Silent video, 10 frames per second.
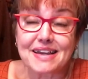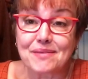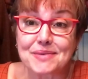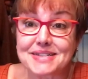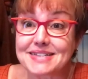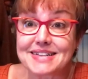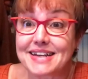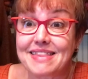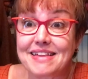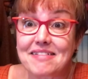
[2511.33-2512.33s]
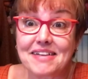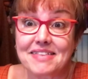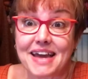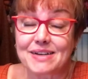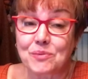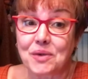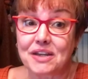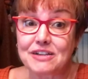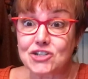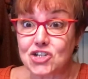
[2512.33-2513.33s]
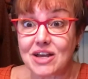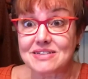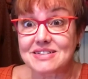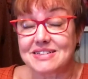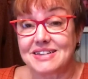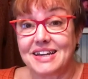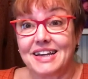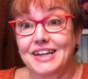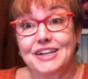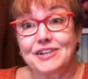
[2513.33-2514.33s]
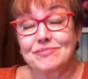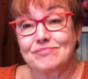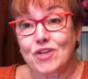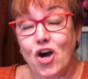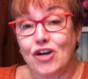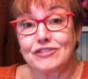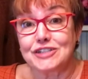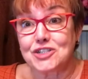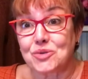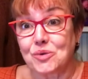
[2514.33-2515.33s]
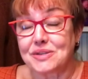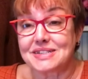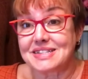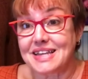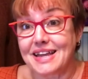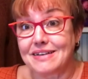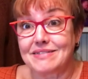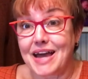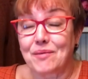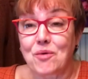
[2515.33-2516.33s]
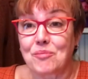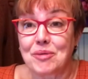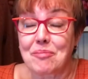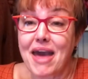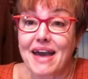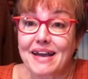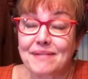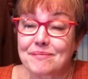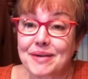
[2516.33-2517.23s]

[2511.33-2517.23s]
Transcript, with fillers: It wasn't anything like that. We just called the school and said, I won't be back.